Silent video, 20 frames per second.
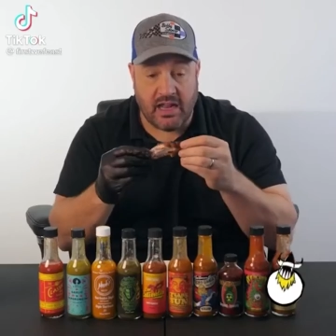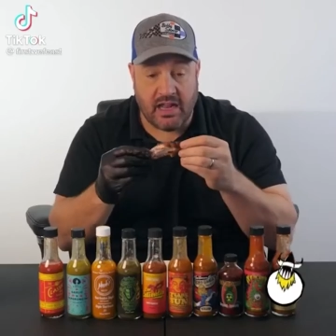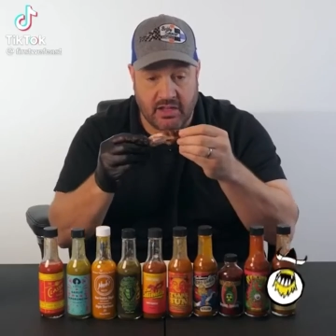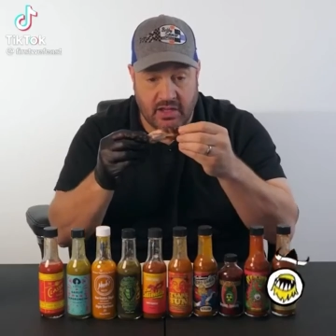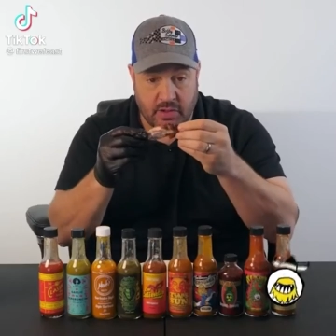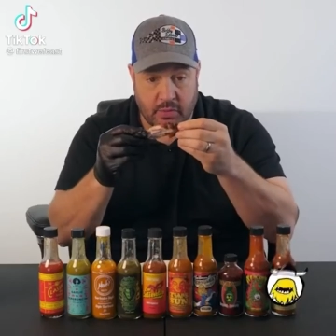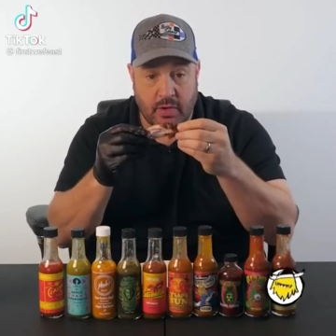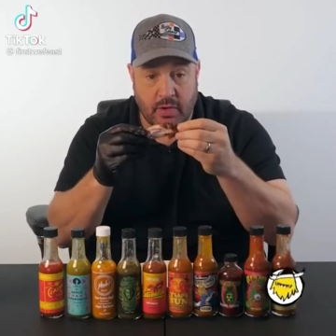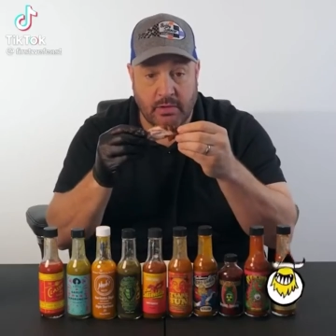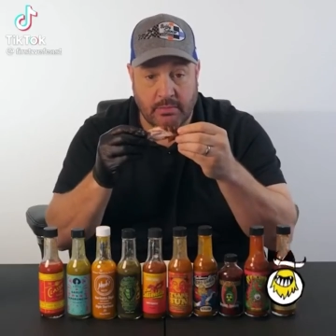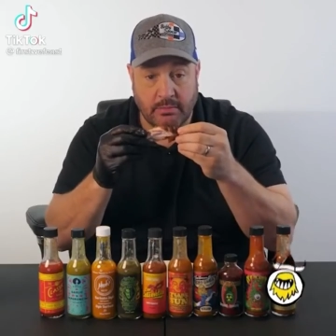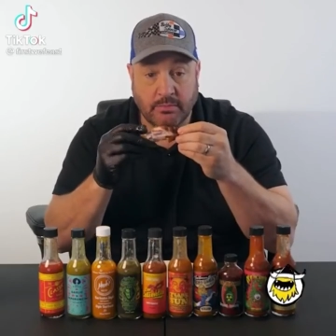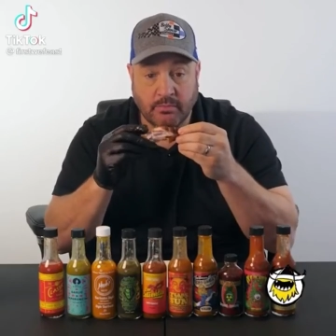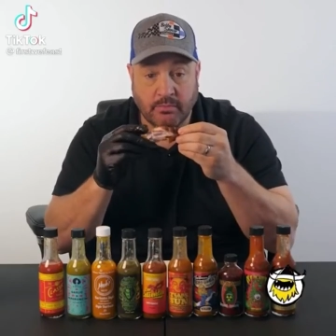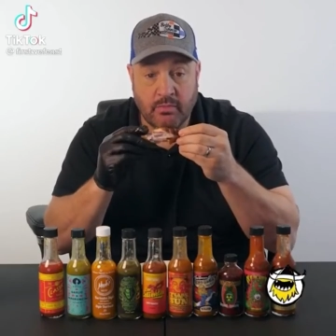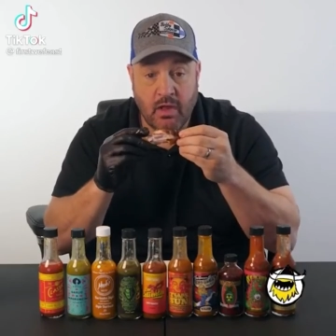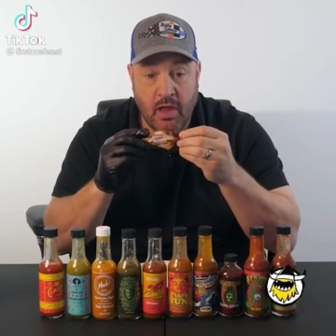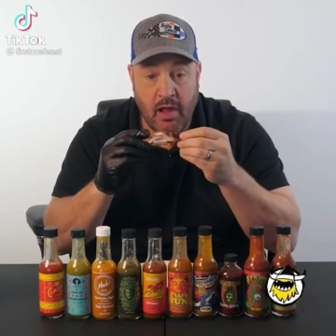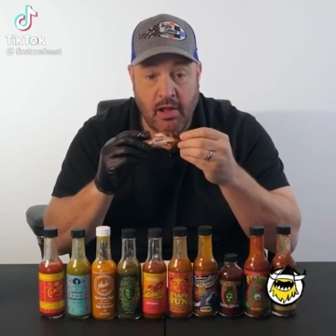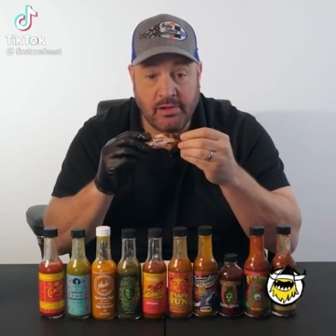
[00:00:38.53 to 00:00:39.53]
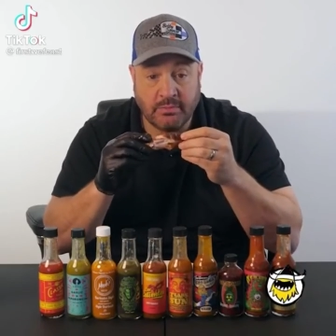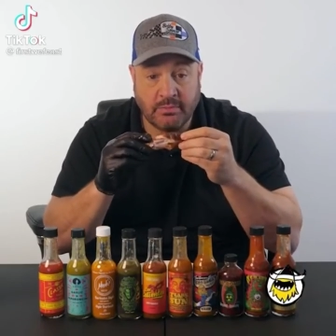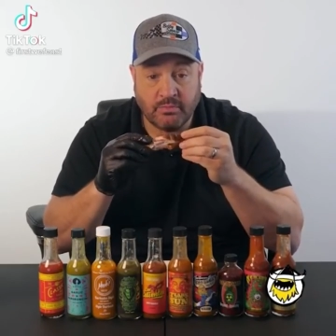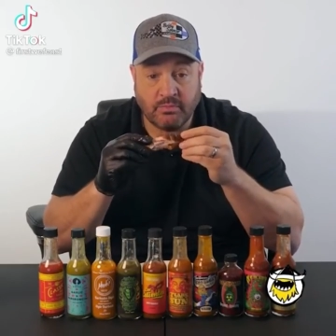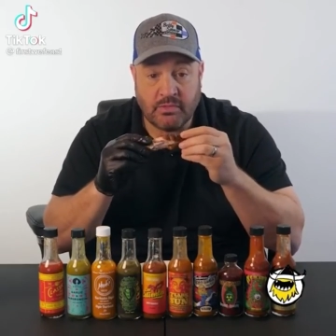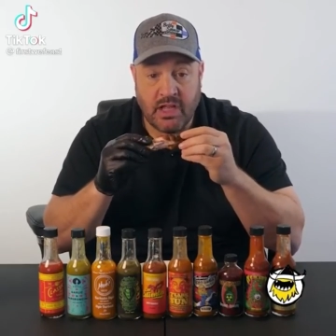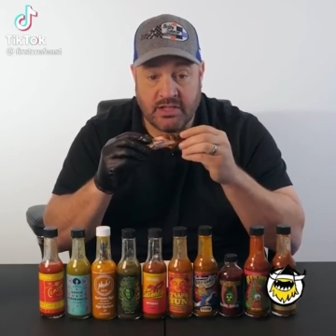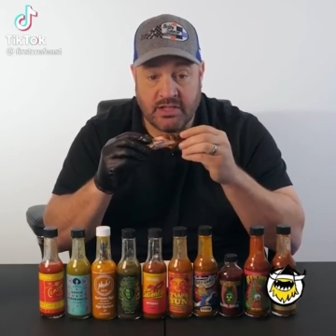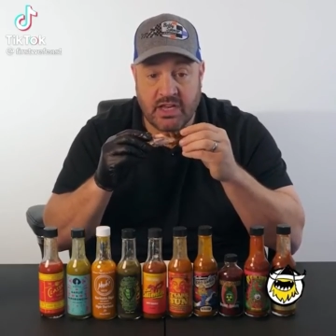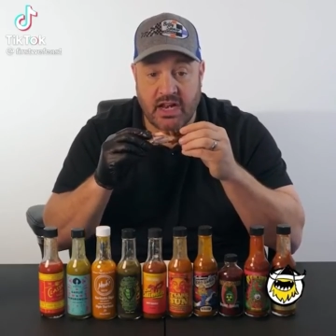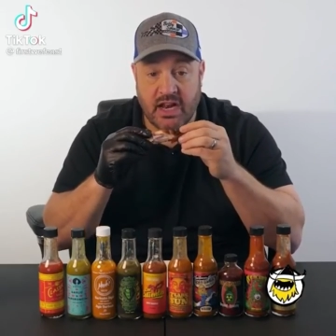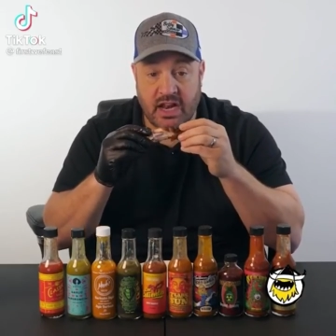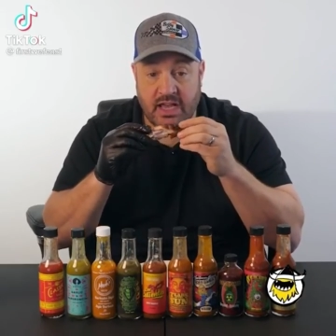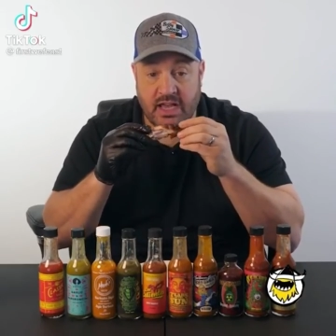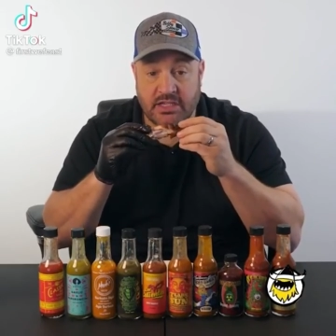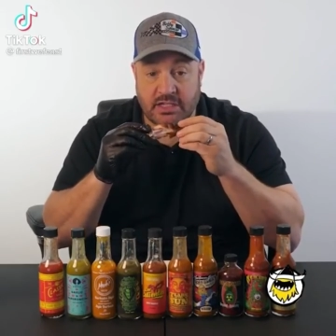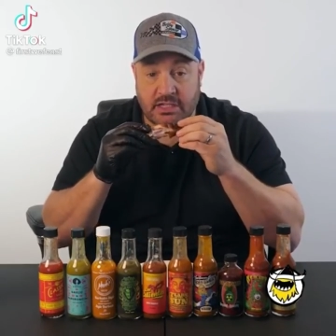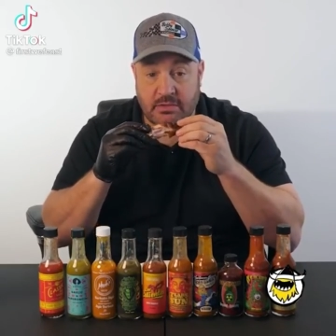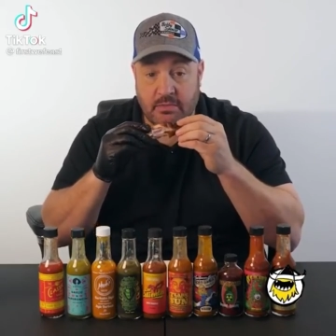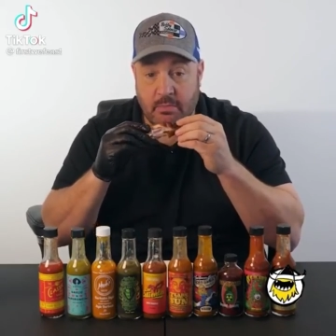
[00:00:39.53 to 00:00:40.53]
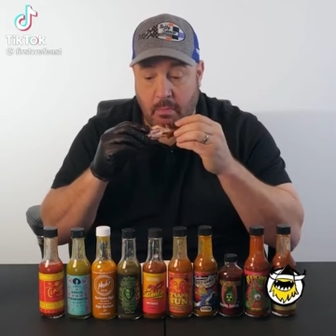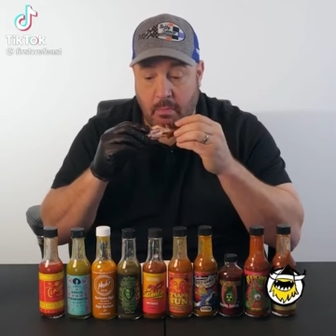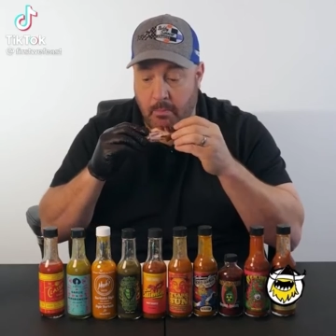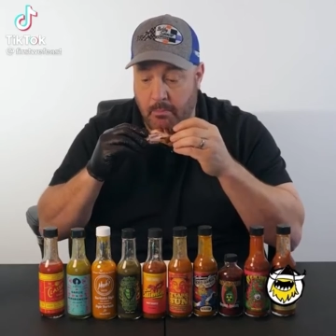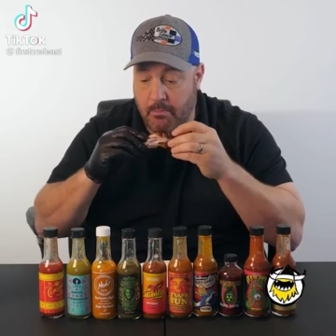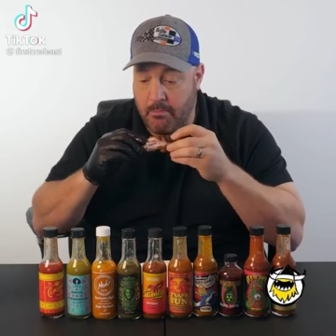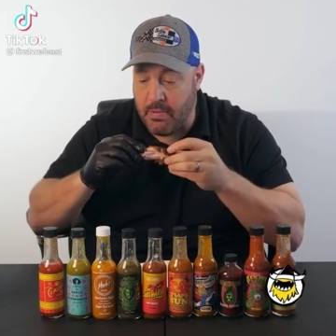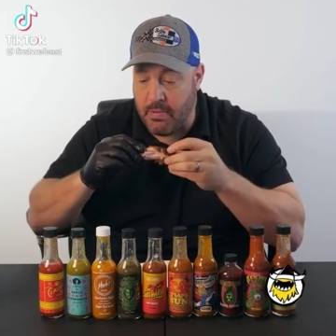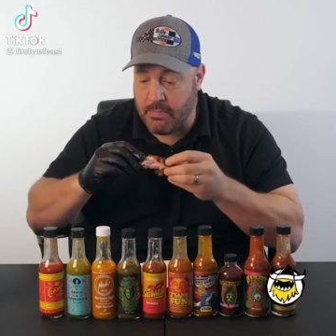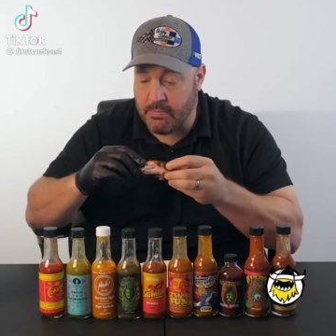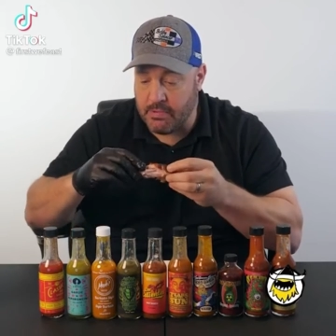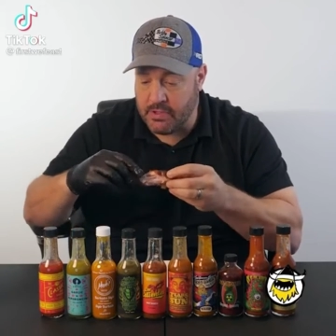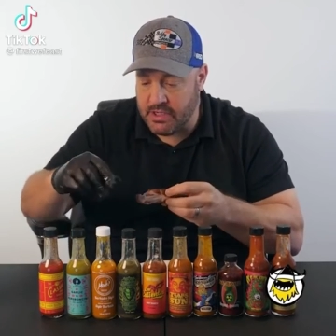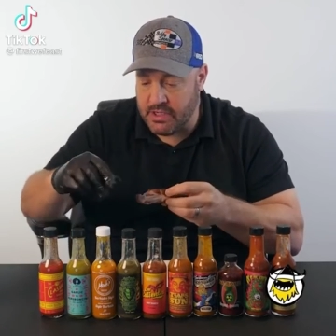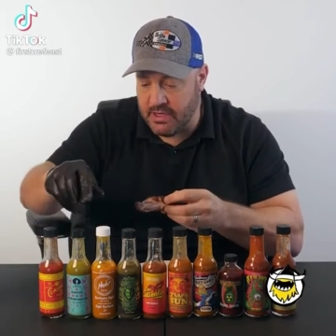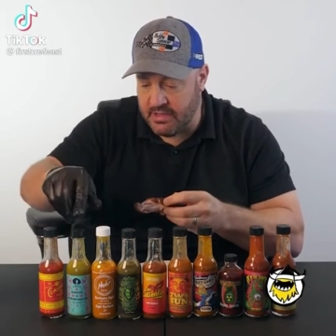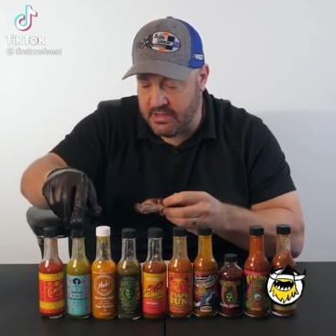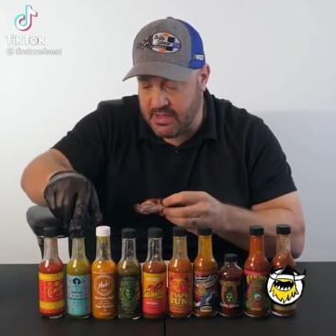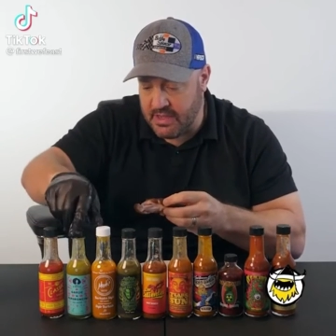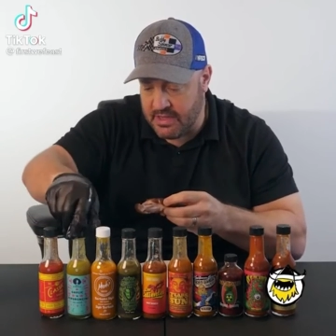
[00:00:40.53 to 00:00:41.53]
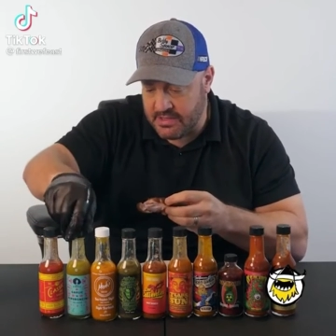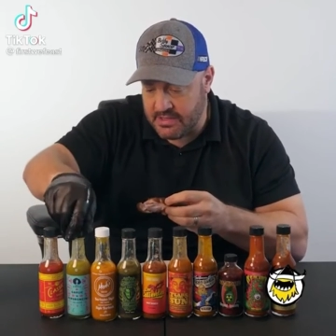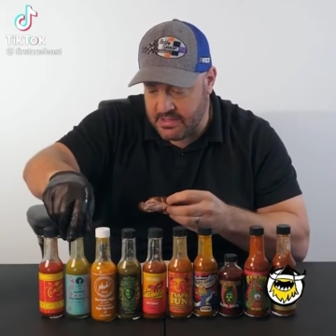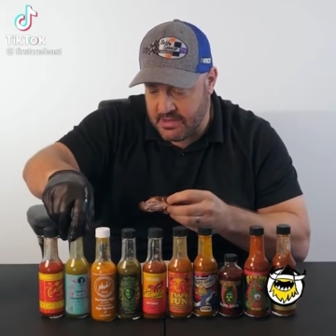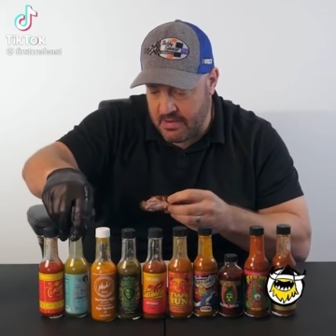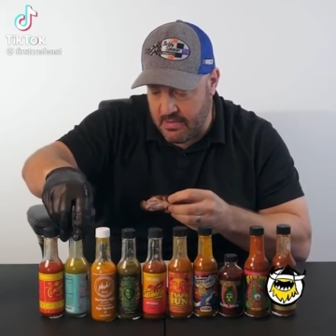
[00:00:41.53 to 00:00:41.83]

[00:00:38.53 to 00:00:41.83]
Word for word: one. It's got a nice peppercini taste.